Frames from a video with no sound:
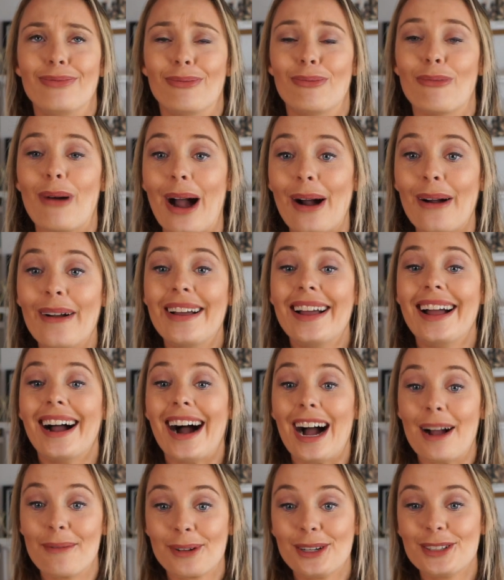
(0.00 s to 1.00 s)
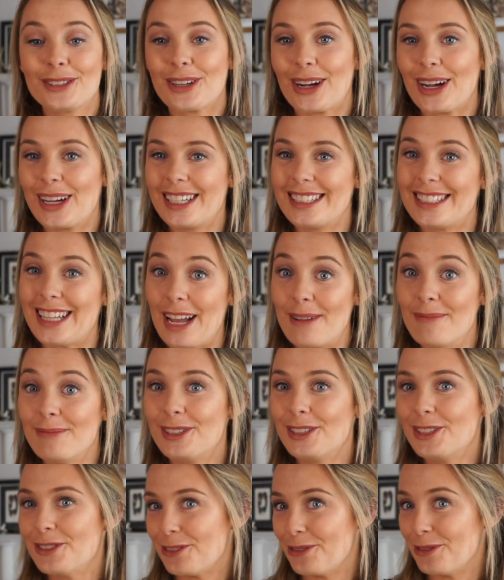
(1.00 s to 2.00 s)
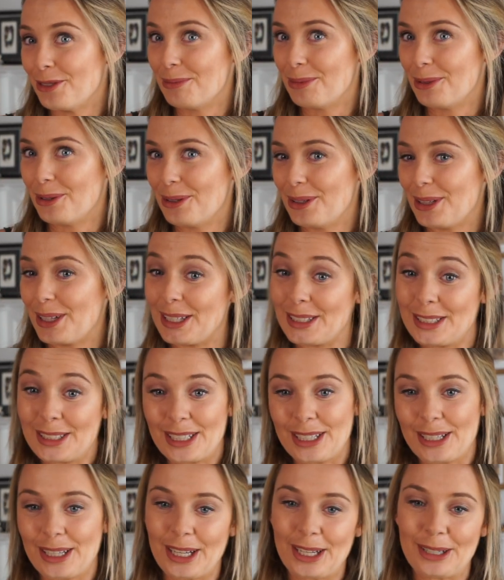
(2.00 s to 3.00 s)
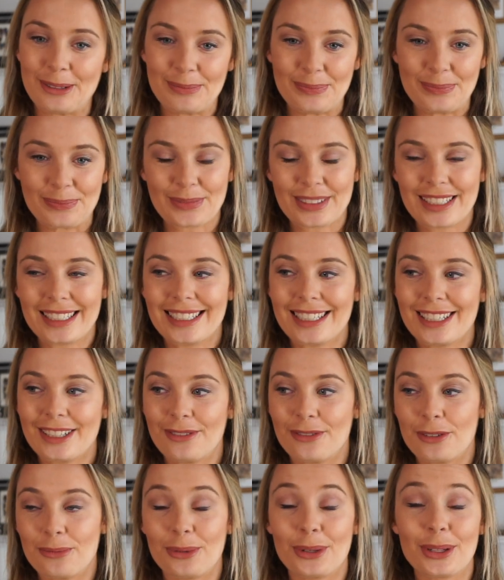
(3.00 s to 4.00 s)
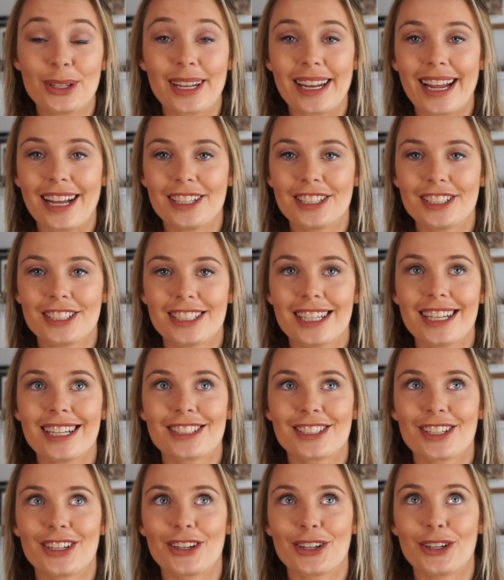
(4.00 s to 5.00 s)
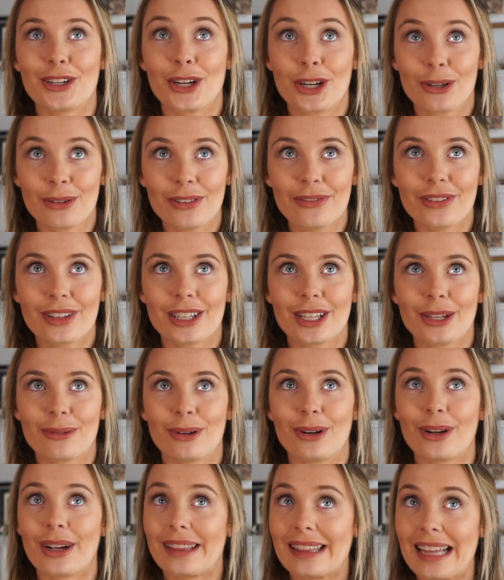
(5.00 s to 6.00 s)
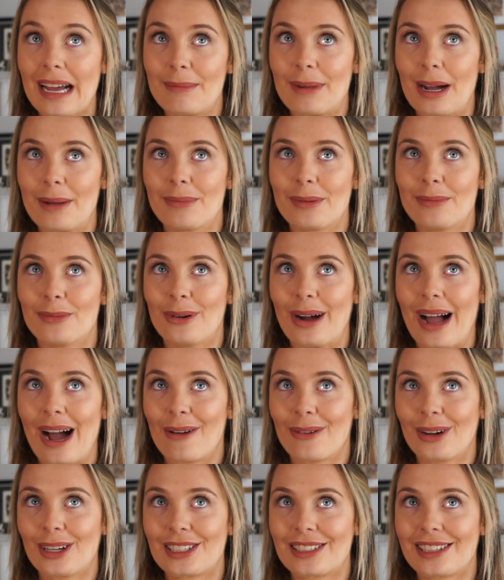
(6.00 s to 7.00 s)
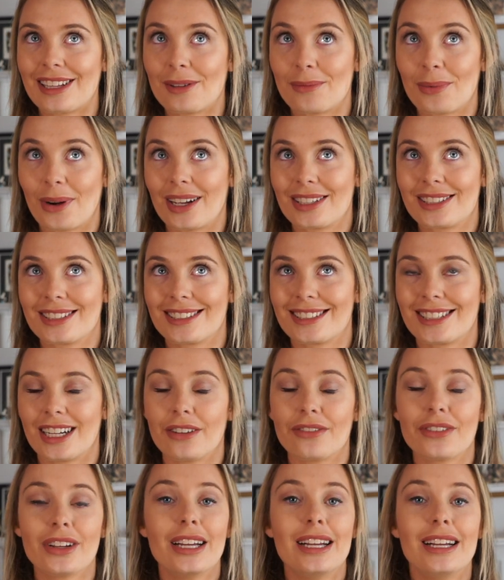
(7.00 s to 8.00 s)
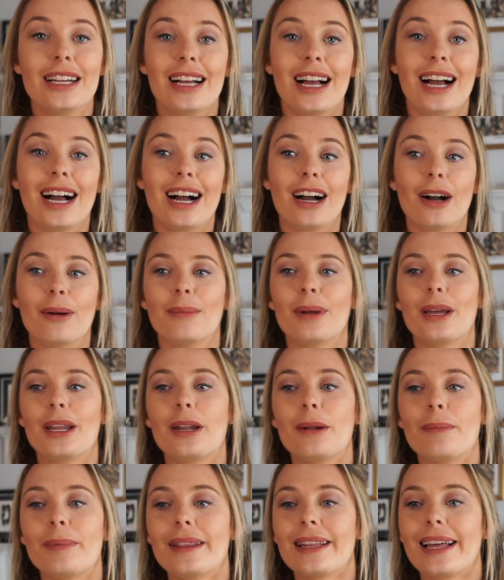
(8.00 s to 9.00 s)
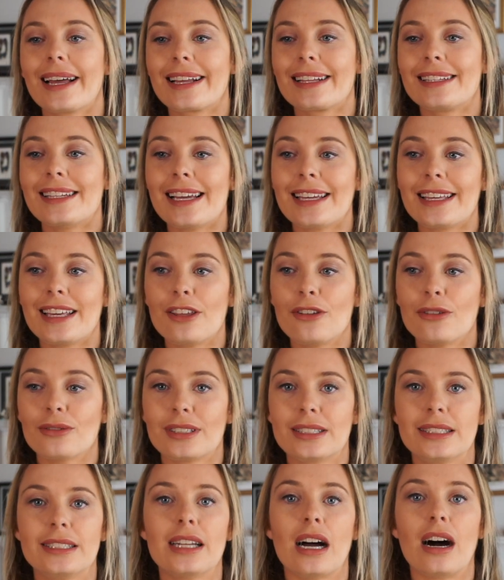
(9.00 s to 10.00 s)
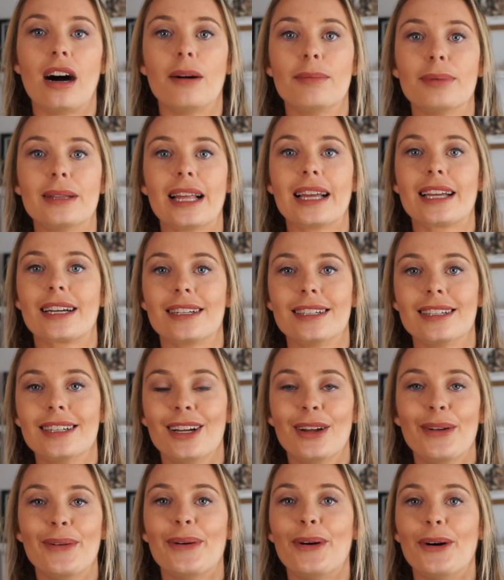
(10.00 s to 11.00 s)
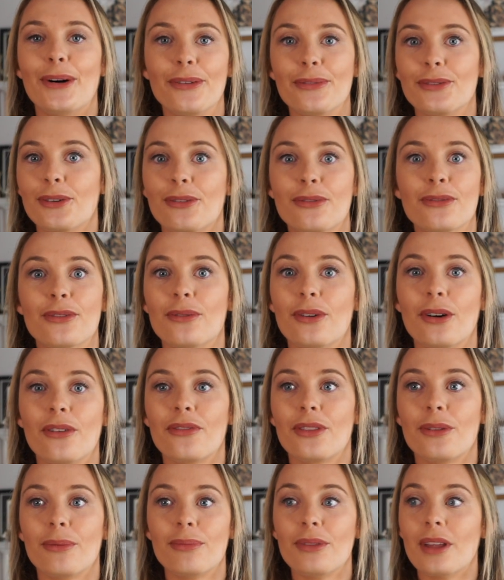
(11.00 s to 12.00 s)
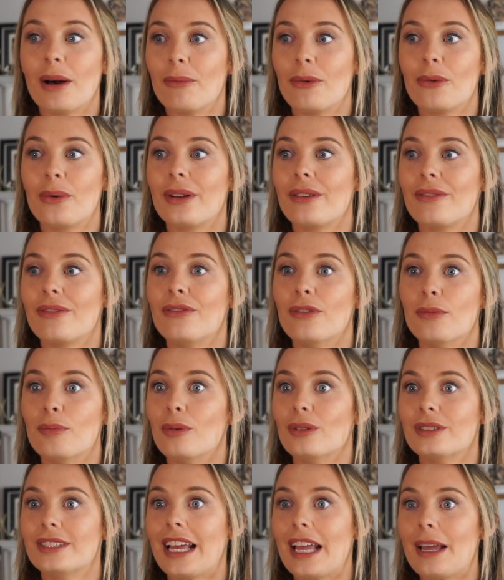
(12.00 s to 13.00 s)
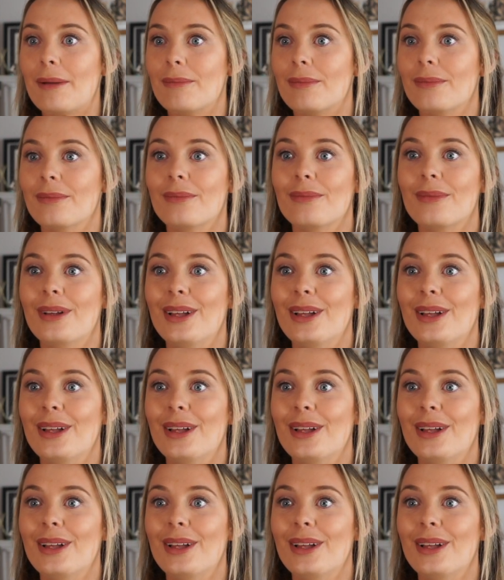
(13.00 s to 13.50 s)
Wow. I'm going to try and attempt to do a football analogy, and it's going to go horrifically wrong, and that might be more outrage than the Brexit stuff. It'd be like taking your star player off the number one football team.